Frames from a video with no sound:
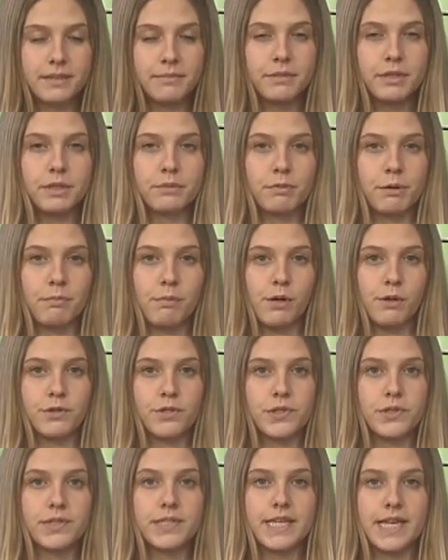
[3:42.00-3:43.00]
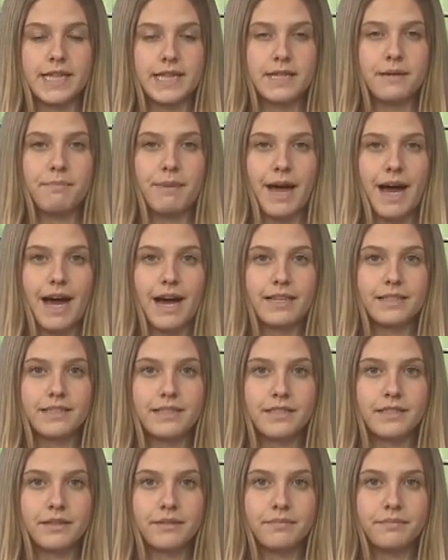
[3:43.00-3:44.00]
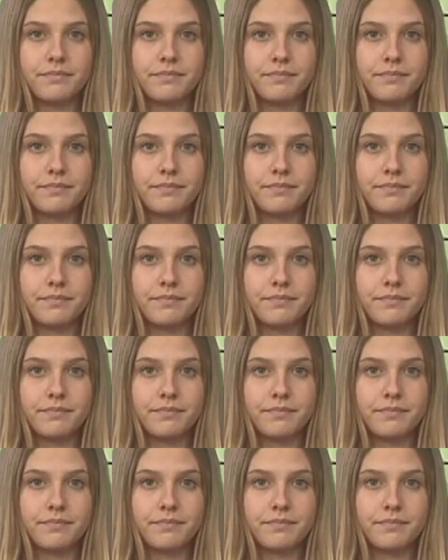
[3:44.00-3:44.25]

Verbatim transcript: similar proposals in the past.